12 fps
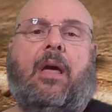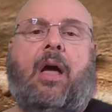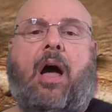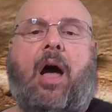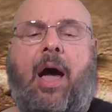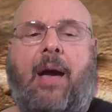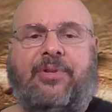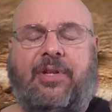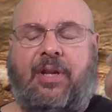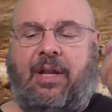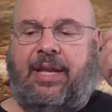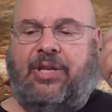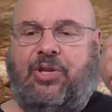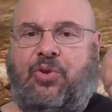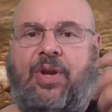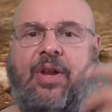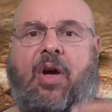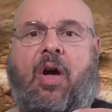Optionally, you
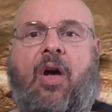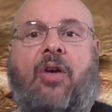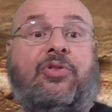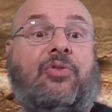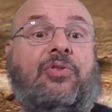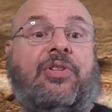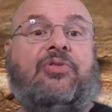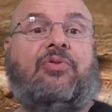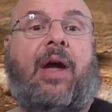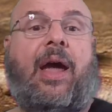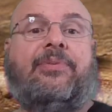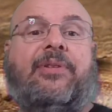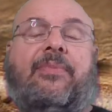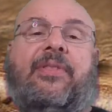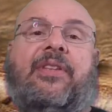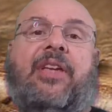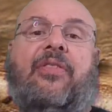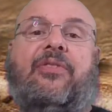can also describe some of
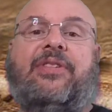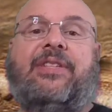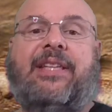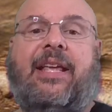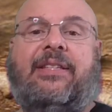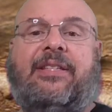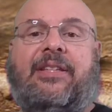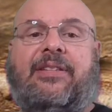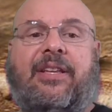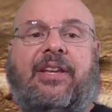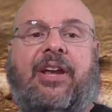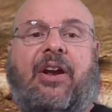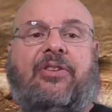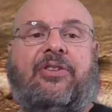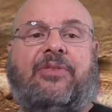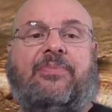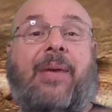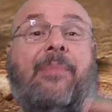the other senses the
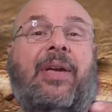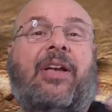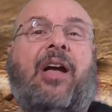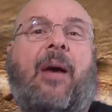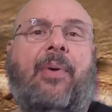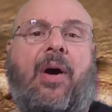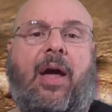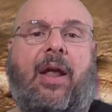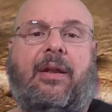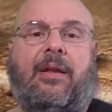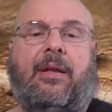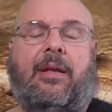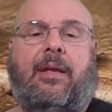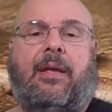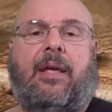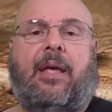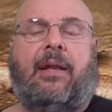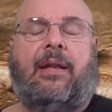characters may pick up on,
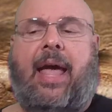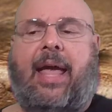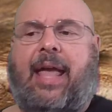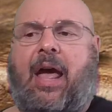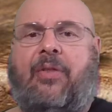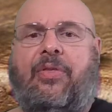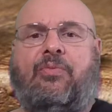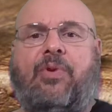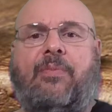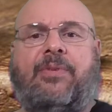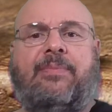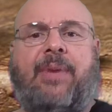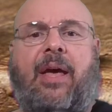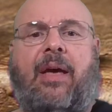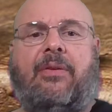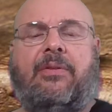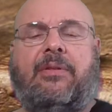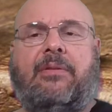like how the room
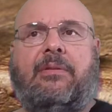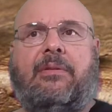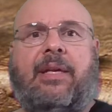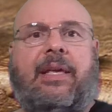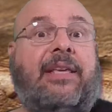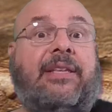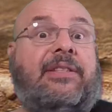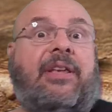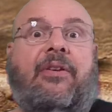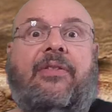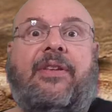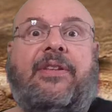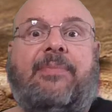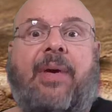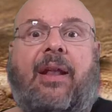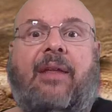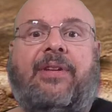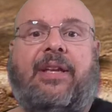smells. Is there the
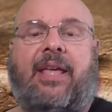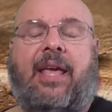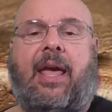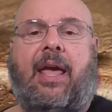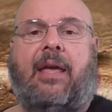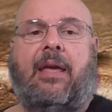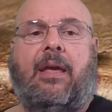smell of decay?